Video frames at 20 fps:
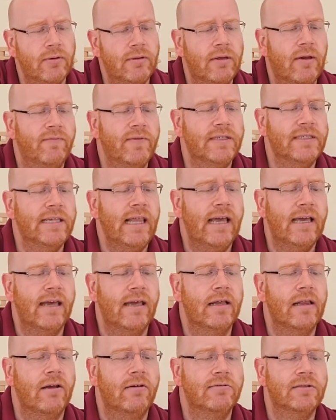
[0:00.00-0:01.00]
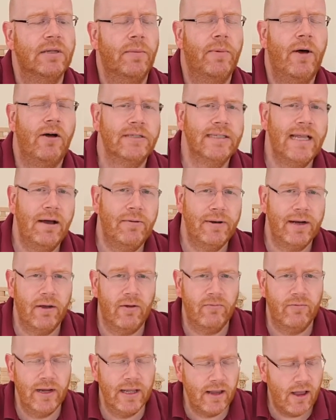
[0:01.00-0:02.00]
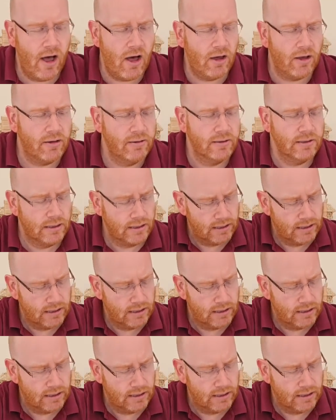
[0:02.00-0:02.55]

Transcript: obviously I can close the box now and it will relock,